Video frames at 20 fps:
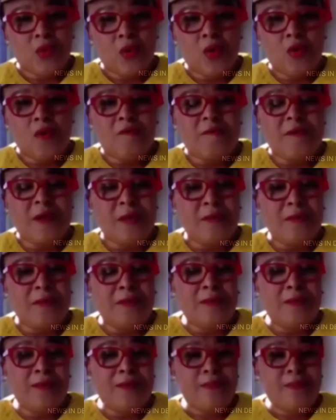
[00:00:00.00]
of
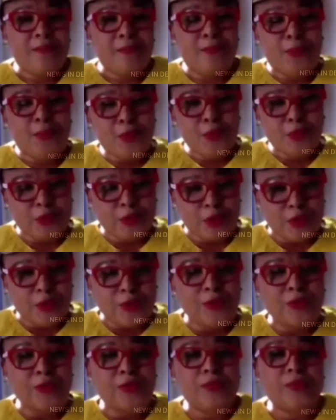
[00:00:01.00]
um,
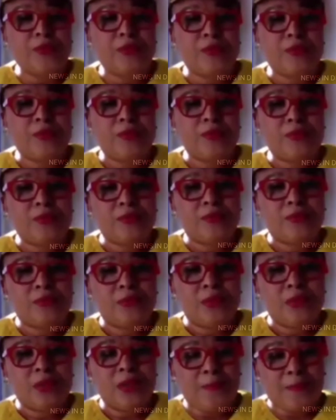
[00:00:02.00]
brutal
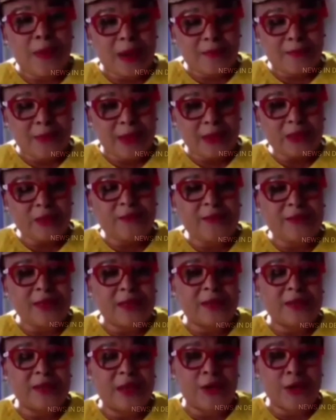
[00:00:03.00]
Department of
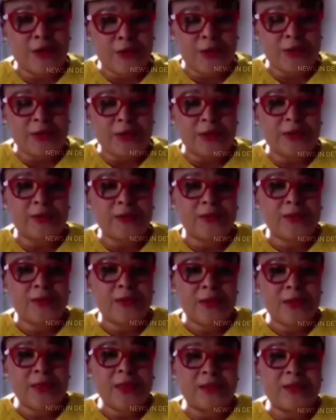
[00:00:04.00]
State Security,
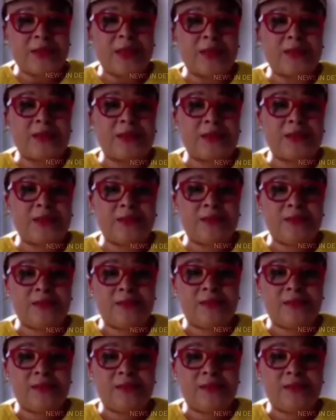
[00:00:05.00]
DSS.